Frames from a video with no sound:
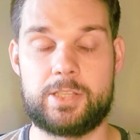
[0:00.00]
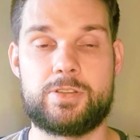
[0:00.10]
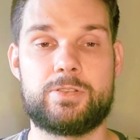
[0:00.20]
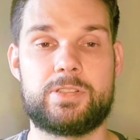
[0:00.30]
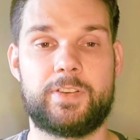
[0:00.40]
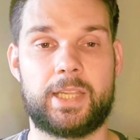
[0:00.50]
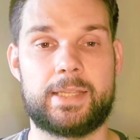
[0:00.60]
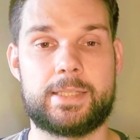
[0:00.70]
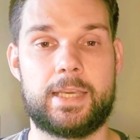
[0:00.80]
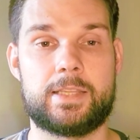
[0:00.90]
and don't
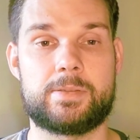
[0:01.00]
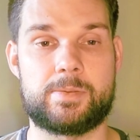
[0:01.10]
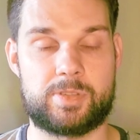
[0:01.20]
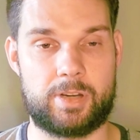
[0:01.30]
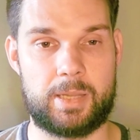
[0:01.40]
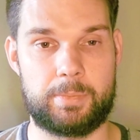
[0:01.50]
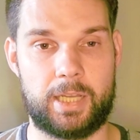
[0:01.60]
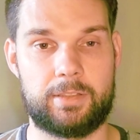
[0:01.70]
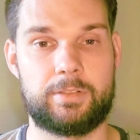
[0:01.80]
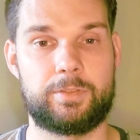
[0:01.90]
forget to hit the subscribe
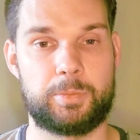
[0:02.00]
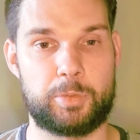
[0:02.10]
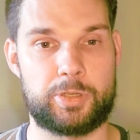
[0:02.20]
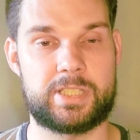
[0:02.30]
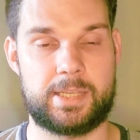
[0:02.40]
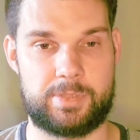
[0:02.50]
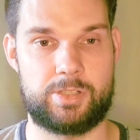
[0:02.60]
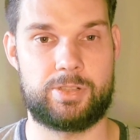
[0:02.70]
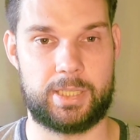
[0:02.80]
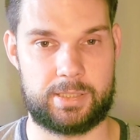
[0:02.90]
button for more tips
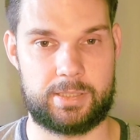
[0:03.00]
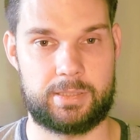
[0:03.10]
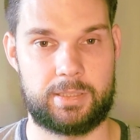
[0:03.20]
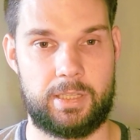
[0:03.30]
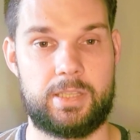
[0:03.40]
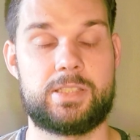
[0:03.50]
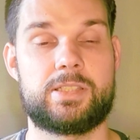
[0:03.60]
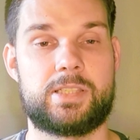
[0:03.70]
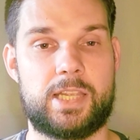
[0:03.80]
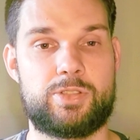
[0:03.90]
and tricks.
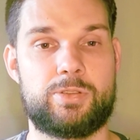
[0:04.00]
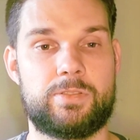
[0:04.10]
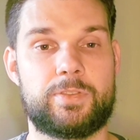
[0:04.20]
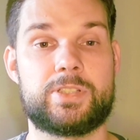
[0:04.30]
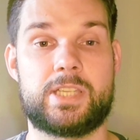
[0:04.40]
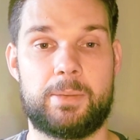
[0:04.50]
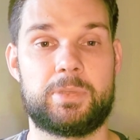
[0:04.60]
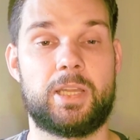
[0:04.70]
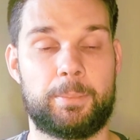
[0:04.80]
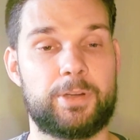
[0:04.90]
Stay tuned for tip
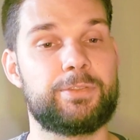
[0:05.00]
number